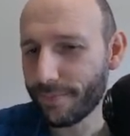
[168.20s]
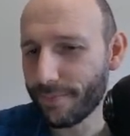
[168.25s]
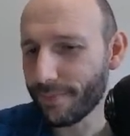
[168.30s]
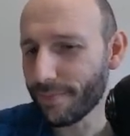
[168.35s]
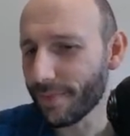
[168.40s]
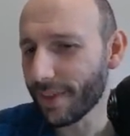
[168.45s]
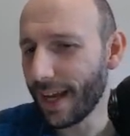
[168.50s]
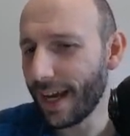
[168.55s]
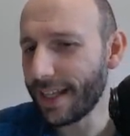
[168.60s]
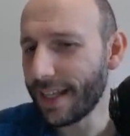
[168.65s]

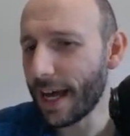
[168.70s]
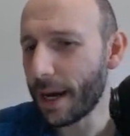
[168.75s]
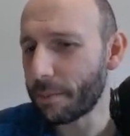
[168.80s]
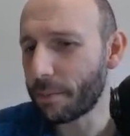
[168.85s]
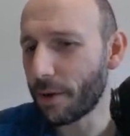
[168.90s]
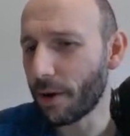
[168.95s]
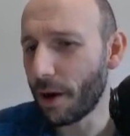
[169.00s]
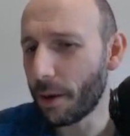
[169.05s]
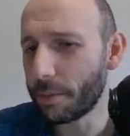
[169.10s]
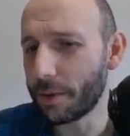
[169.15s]
And that
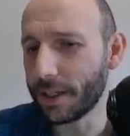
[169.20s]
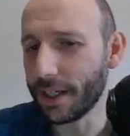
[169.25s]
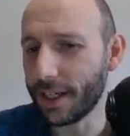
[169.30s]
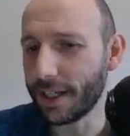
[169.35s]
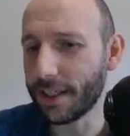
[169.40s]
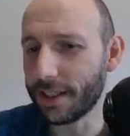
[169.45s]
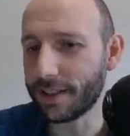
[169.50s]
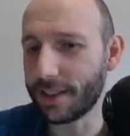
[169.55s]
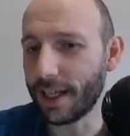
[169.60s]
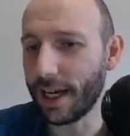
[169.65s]
property
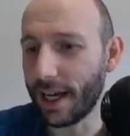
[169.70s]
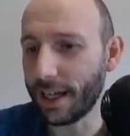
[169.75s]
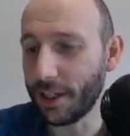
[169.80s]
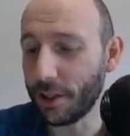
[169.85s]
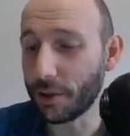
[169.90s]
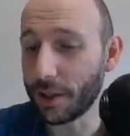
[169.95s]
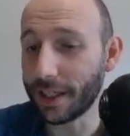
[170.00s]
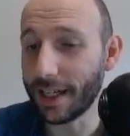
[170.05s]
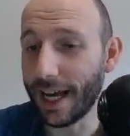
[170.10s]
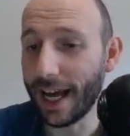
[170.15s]
is that you
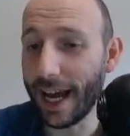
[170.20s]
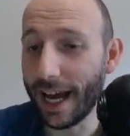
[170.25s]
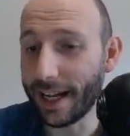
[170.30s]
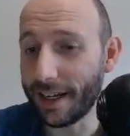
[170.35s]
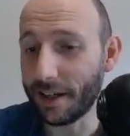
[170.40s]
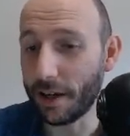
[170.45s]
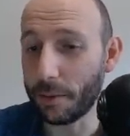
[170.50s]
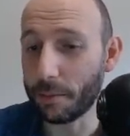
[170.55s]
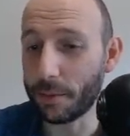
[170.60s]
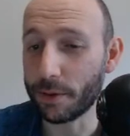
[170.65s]
can add
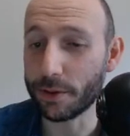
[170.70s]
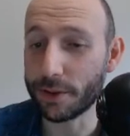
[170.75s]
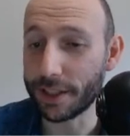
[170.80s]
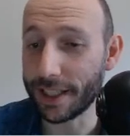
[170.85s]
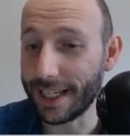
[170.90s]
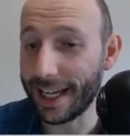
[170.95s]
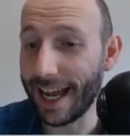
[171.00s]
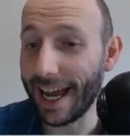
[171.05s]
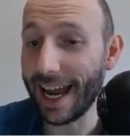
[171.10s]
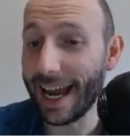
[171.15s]
numbers
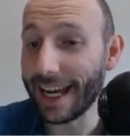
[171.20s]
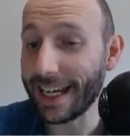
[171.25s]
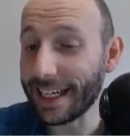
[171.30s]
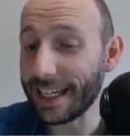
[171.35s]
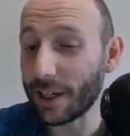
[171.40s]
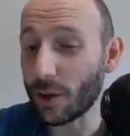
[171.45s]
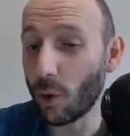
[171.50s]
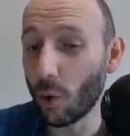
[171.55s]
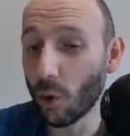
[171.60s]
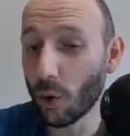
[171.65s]
in
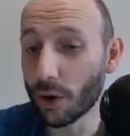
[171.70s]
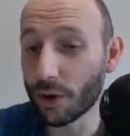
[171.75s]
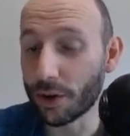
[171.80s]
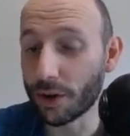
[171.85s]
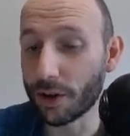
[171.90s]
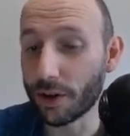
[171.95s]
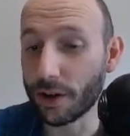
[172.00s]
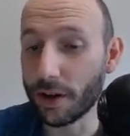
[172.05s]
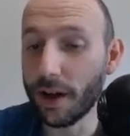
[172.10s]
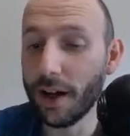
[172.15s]
any
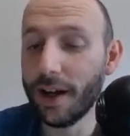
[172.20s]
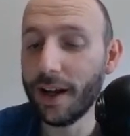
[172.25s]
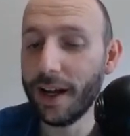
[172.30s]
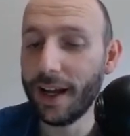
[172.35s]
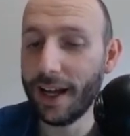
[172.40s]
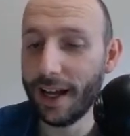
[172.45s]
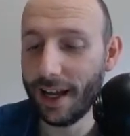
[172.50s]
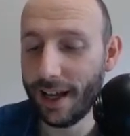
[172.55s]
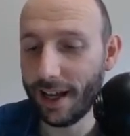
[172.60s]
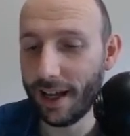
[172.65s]
order
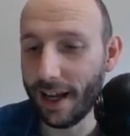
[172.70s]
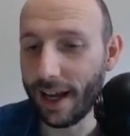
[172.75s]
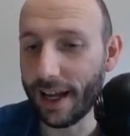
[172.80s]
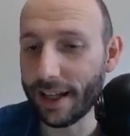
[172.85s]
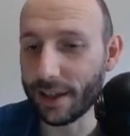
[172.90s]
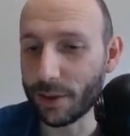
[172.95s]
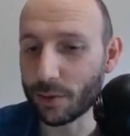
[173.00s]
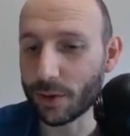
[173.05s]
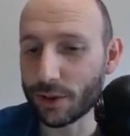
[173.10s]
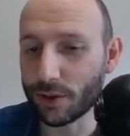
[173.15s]
and
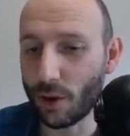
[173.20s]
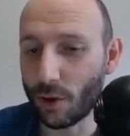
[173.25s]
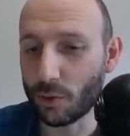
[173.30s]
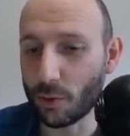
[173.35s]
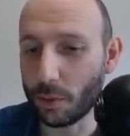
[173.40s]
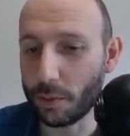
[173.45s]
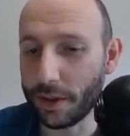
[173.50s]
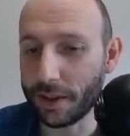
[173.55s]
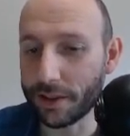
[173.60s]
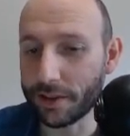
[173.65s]
the result
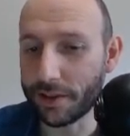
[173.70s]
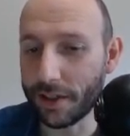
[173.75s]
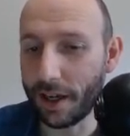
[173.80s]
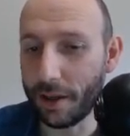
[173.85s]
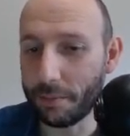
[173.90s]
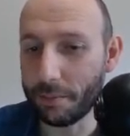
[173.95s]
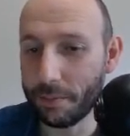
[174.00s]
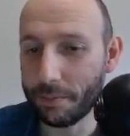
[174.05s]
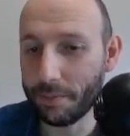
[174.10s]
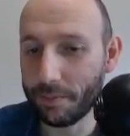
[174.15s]
will be the
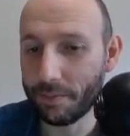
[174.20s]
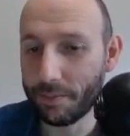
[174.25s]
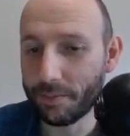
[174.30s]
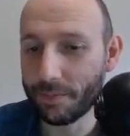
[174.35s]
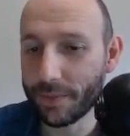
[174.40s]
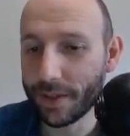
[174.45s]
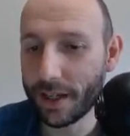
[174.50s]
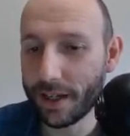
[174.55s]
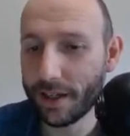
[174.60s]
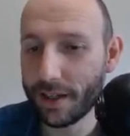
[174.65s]
same.
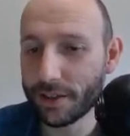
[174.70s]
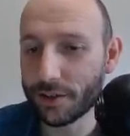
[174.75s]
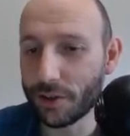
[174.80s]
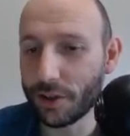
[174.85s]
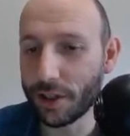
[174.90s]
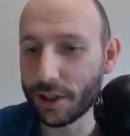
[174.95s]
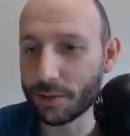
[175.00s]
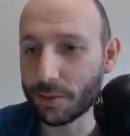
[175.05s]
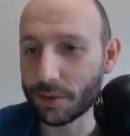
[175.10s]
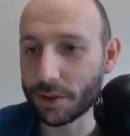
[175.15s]
So
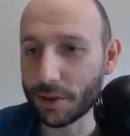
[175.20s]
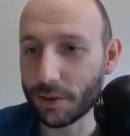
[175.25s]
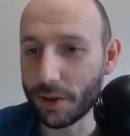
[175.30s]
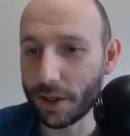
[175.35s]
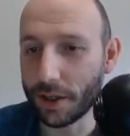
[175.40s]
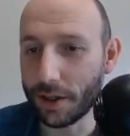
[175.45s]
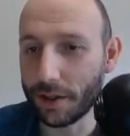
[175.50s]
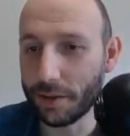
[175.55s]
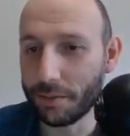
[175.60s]
here's what's going on.